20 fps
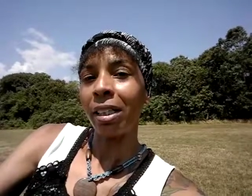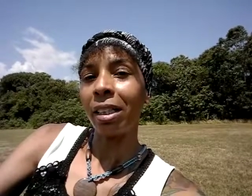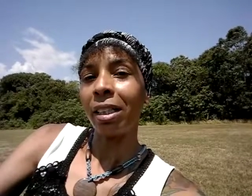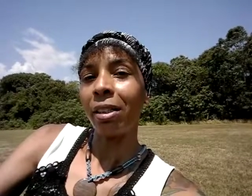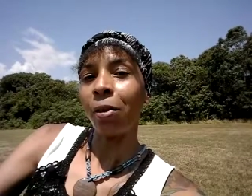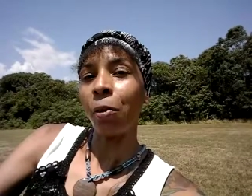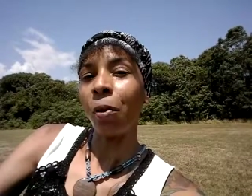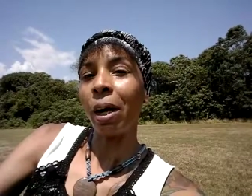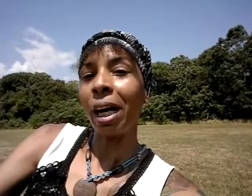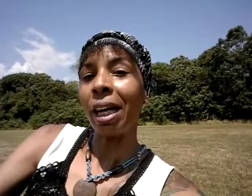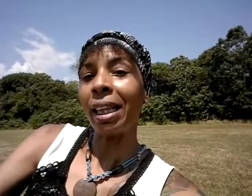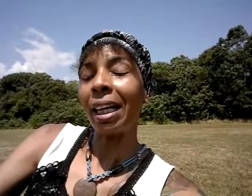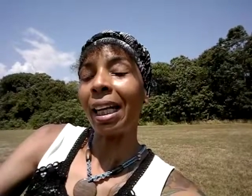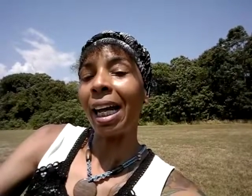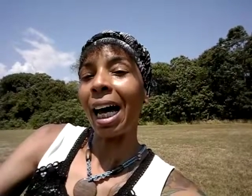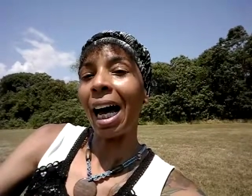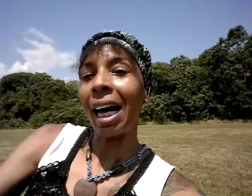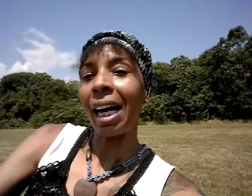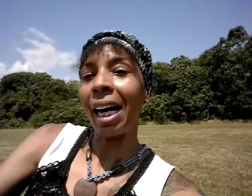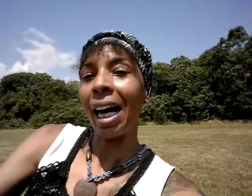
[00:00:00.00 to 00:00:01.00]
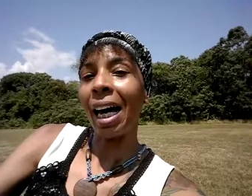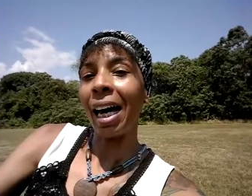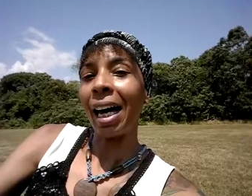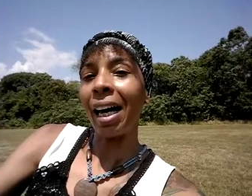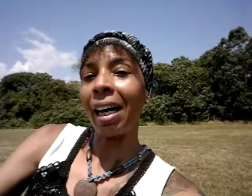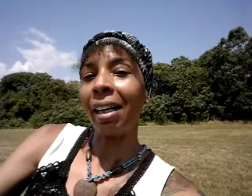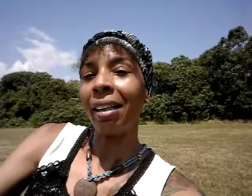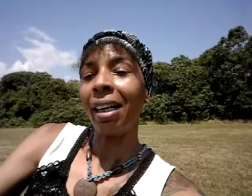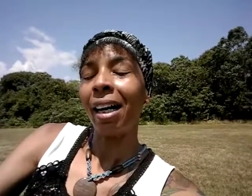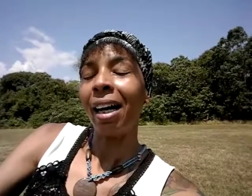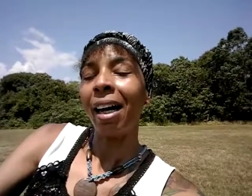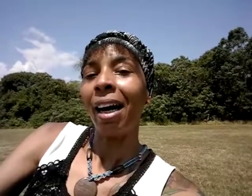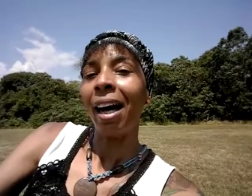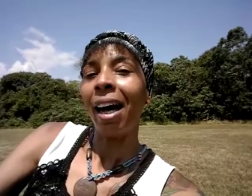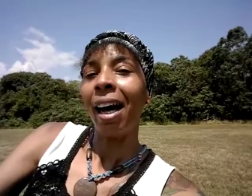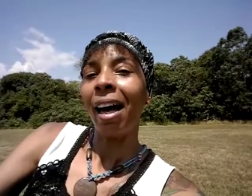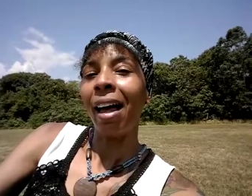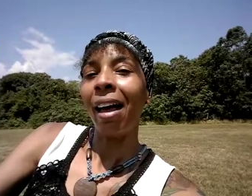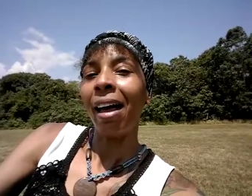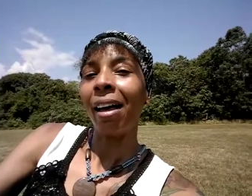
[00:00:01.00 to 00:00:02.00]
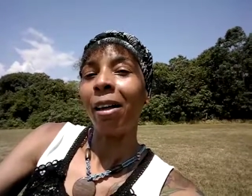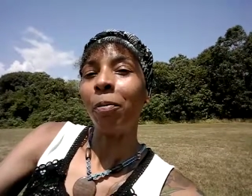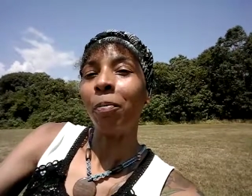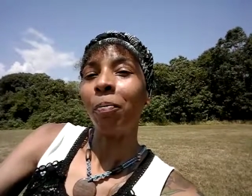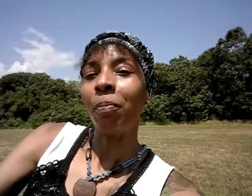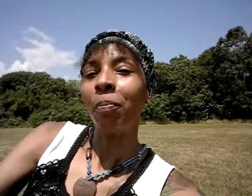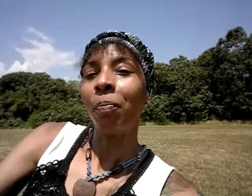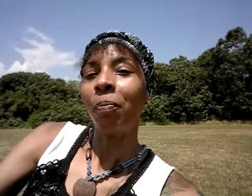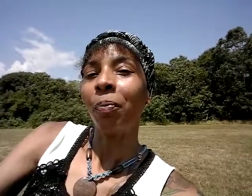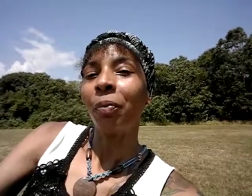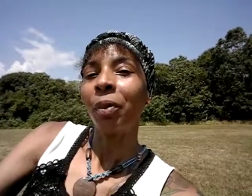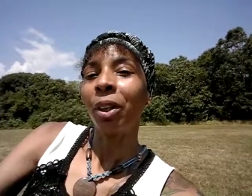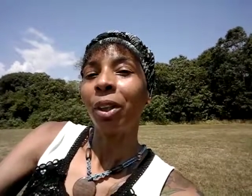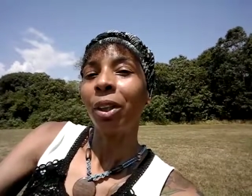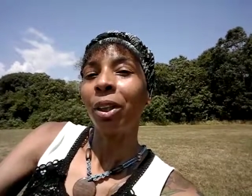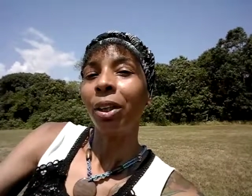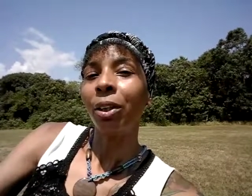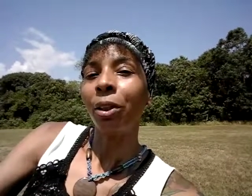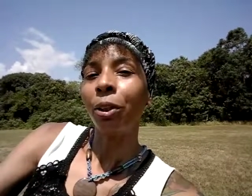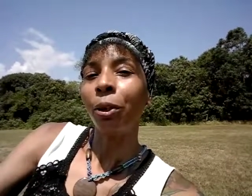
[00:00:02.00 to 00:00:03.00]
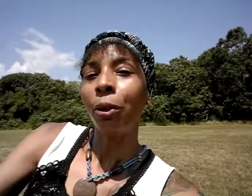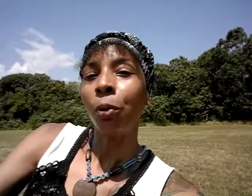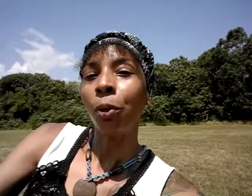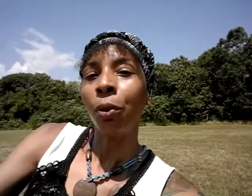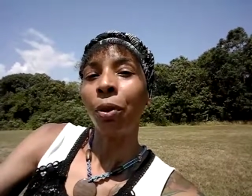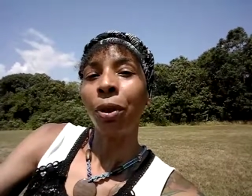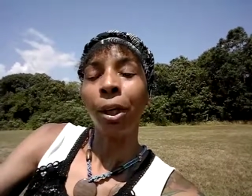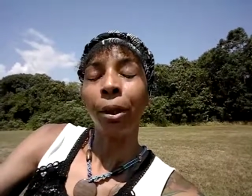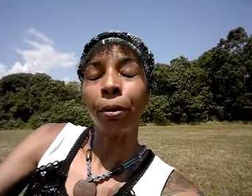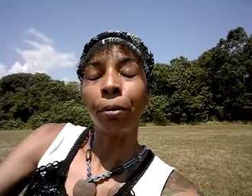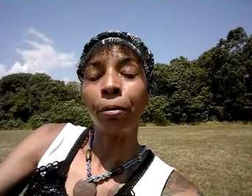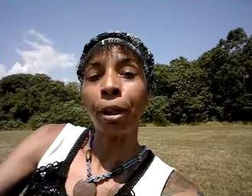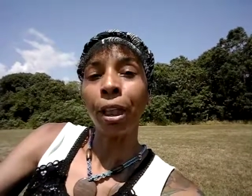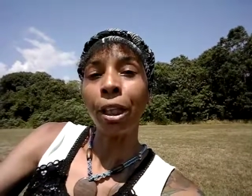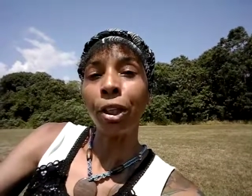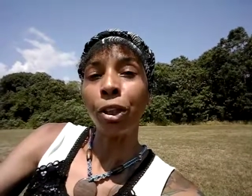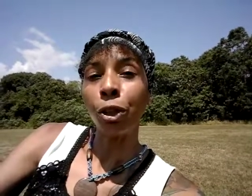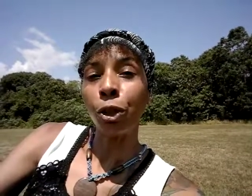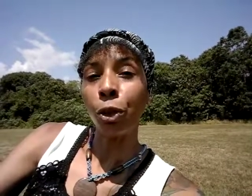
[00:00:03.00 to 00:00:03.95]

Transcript: the way that I had, and you will then reach